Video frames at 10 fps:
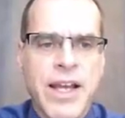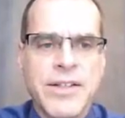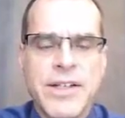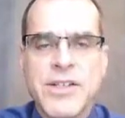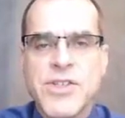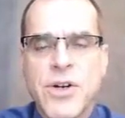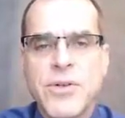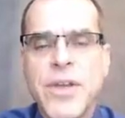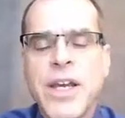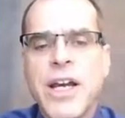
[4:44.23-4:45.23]
And
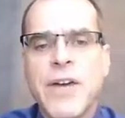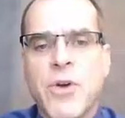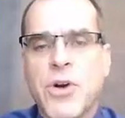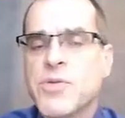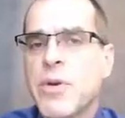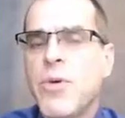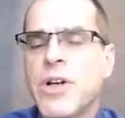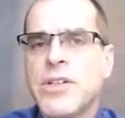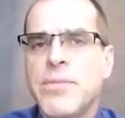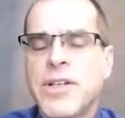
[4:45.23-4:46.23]
so, of course, we
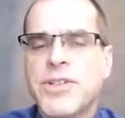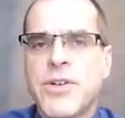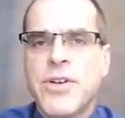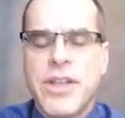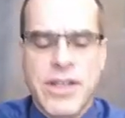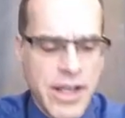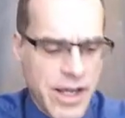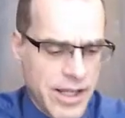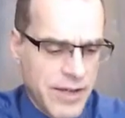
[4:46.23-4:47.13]
want to make sure that